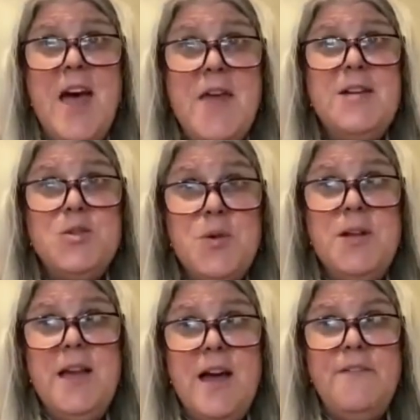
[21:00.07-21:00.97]
That's
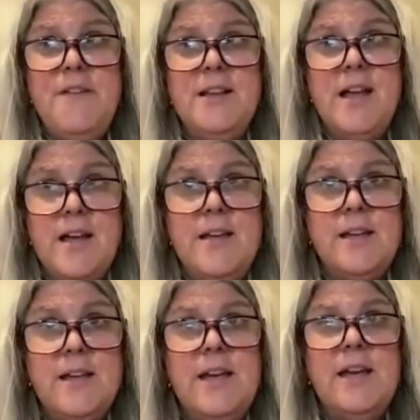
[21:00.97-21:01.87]
really, I feel like
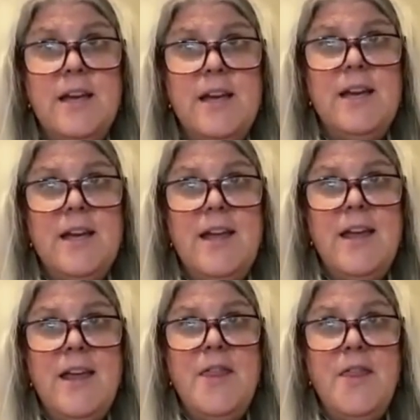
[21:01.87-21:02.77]

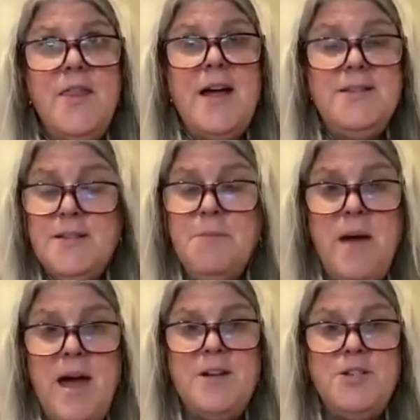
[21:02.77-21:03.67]
that's the
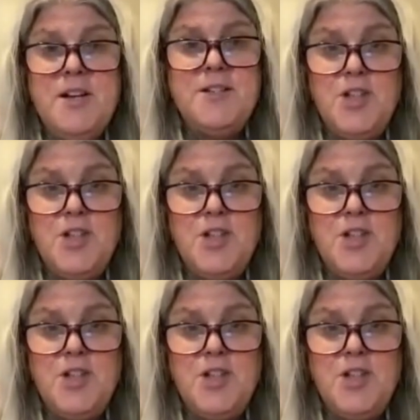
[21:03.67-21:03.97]
magic